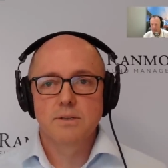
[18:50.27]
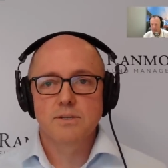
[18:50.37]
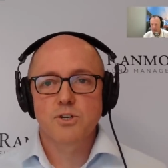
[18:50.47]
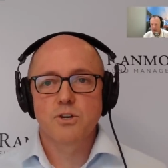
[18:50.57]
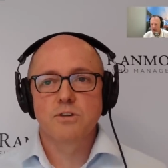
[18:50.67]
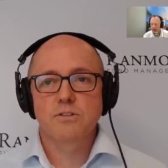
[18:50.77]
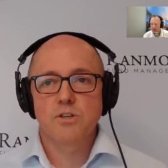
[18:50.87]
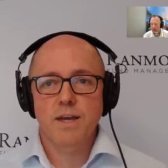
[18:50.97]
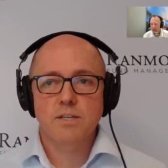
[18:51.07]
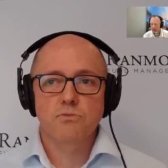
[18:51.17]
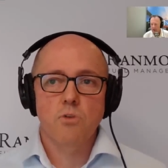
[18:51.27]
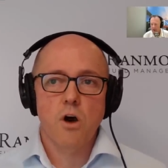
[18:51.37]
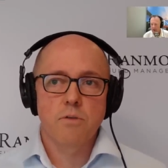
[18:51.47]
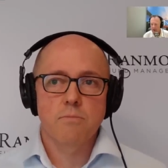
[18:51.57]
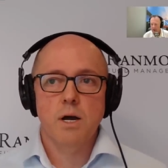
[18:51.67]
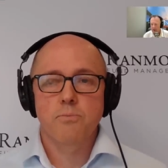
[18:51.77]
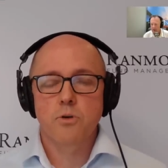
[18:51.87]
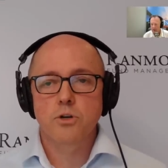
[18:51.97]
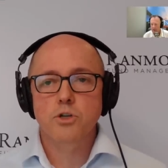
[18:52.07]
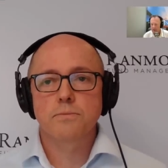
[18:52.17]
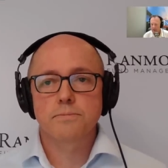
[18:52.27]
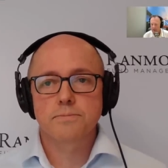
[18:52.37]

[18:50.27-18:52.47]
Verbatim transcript: So, so that's rather my approach.